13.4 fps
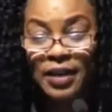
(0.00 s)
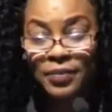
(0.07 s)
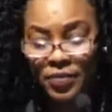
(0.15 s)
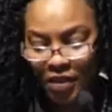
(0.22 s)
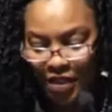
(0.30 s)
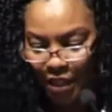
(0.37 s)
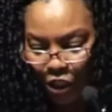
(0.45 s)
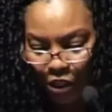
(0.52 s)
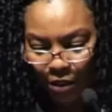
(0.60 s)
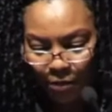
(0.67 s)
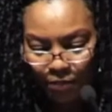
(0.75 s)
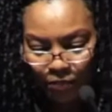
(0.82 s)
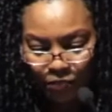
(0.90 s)

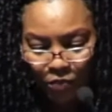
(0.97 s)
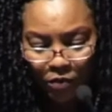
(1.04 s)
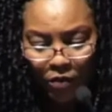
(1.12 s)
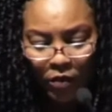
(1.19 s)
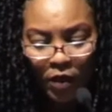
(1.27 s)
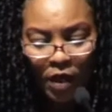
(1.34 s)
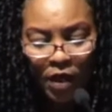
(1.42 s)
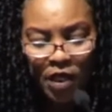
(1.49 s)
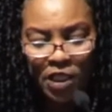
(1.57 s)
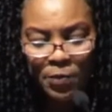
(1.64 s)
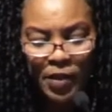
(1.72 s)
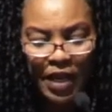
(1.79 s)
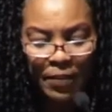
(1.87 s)
session. He'll
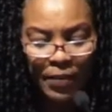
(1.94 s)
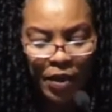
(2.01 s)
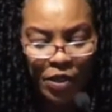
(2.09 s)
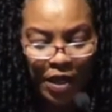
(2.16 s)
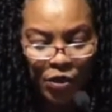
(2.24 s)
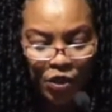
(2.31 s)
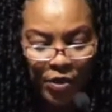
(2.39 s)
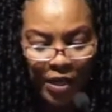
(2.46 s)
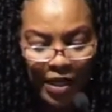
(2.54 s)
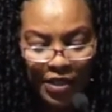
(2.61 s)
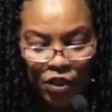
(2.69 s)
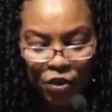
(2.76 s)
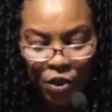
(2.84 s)
speak about Australia's
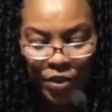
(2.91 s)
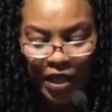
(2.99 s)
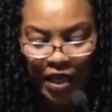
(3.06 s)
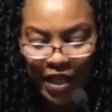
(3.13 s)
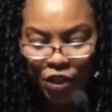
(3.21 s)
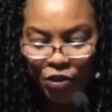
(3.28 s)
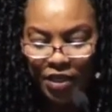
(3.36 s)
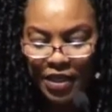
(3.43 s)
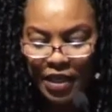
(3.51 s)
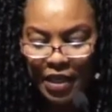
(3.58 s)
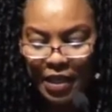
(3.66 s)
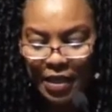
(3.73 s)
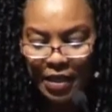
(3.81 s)
growing interest
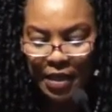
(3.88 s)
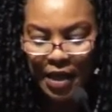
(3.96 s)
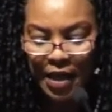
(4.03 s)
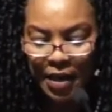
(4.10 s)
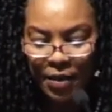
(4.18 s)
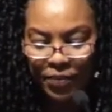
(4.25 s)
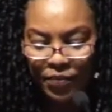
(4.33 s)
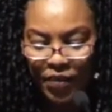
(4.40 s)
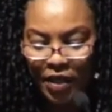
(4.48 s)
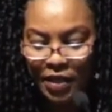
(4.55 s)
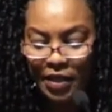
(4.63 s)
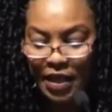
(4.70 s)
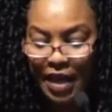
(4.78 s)
in East
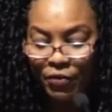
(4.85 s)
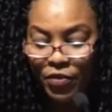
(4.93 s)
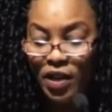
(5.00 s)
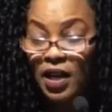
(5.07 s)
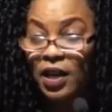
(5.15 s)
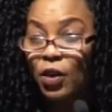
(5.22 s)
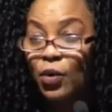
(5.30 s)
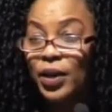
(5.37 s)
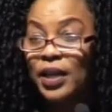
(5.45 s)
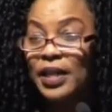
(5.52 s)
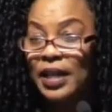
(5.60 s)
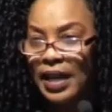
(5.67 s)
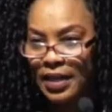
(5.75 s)
Africa oil and
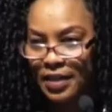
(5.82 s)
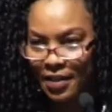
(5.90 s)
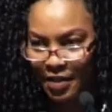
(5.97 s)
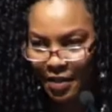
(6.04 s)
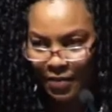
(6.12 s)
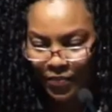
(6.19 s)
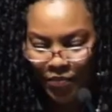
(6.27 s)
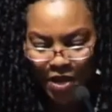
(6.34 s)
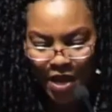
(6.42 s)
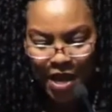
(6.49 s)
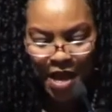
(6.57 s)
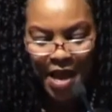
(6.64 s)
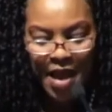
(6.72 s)
gas.
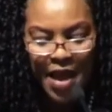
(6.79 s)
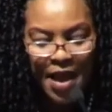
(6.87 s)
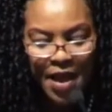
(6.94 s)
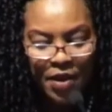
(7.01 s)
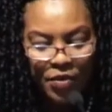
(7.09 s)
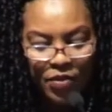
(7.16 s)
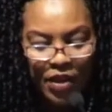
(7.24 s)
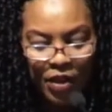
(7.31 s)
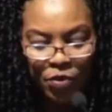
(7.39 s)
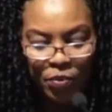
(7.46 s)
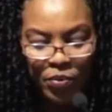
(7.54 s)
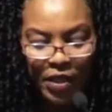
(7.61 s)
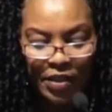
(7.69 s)
That will
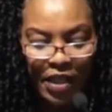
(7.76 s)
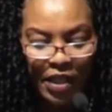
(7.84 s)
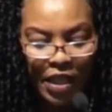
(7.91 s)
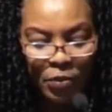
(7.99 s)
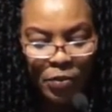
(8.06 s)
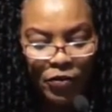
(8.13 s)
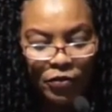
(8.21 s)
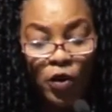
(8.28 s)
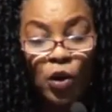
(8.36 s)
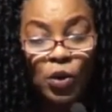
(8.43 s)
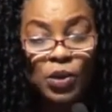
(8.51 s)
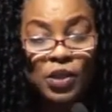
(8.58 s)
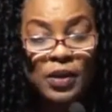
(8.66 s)
be, then he'll be
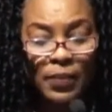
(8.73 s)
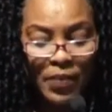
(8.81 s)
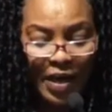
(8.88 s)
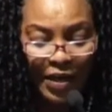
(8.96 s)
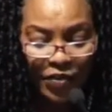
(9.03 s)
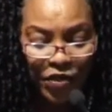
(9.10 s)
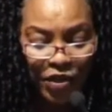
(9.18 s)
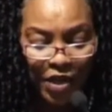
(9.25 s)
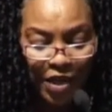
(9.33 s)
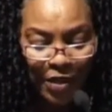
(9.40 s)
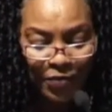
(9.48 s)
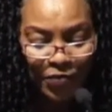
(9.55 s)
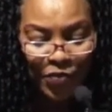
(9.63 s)
followed by the
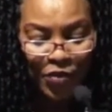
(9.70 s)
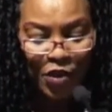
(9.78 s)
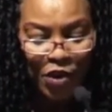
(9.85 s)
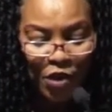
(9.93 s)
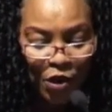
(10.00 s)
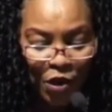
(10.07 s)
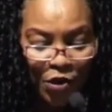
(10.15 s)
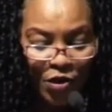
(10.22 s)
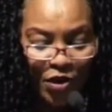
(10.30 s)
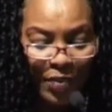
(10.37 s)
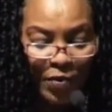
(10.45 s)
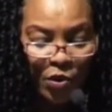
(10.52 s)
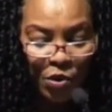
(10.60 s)

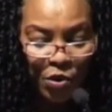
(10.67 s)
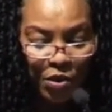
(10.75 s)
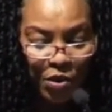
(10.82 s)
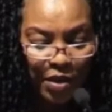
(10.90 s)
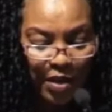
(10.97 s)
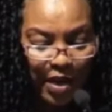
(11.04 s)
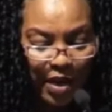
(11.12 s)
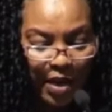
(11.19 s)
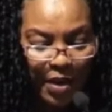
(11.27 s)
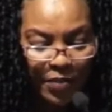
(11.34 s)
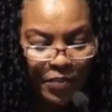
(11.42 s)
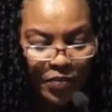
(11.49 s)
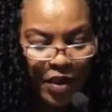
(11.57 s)
Honorable
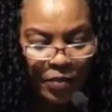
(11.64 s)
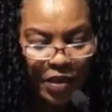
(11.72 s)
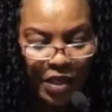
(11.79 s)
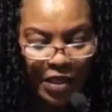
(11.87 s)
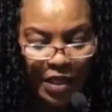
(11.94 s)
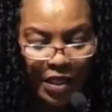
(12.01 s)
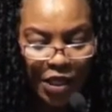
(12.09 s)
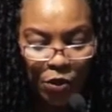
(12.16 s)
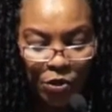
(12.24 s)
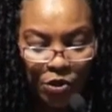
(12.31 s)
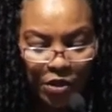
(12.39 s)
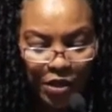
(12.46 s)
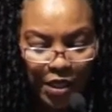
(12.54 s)
Minister
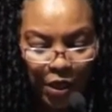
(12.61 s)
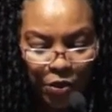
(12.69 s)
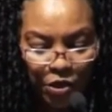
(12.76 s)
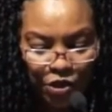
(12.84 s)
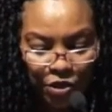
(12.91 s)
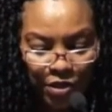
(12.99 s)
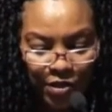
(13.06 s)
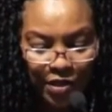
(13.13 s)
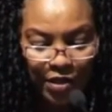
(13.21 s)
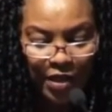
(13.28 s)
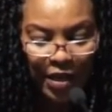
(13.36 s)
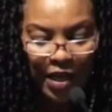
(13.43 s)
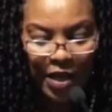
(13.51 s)
Teodros
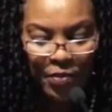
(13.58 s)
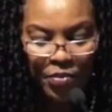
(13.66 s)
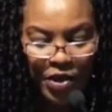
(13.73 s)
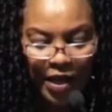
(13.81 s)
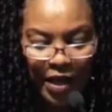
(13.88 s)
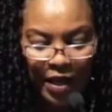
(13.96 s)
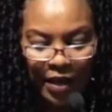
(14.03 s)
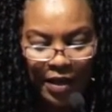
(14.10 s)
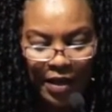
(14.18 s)
Gebre